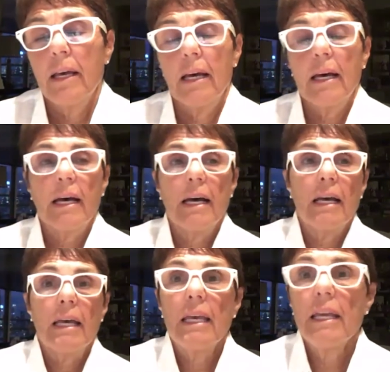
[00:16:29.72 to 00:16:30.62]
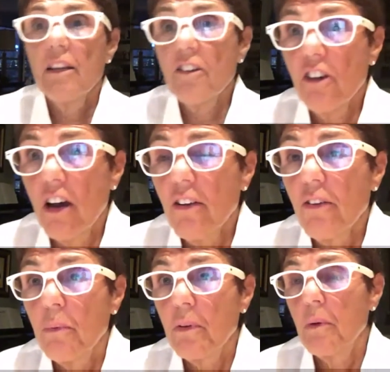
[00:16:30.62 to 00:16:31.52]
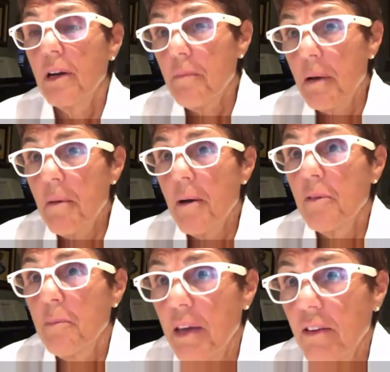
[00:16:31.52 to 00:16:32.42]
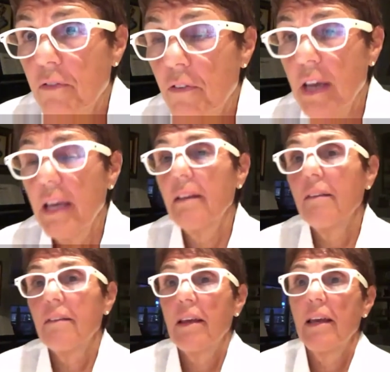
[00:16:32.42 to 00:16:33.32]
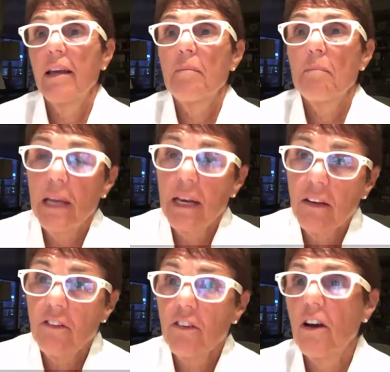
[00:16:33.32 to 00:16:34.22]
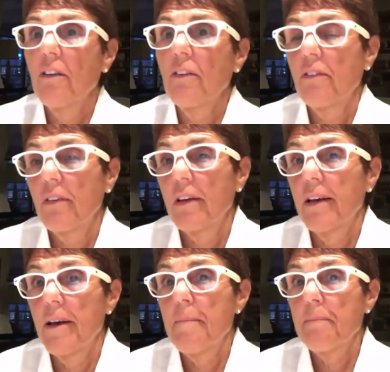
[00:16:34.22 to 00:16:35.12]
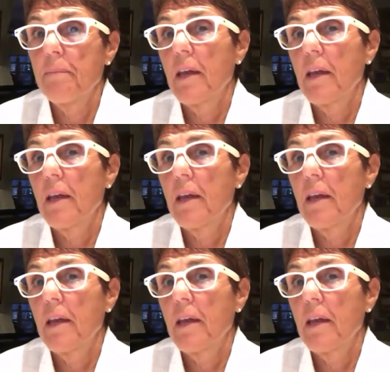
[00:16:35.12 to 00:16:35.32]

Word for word: uh, Ina Joss was one of my mom's best friends, and Benny Joss, um,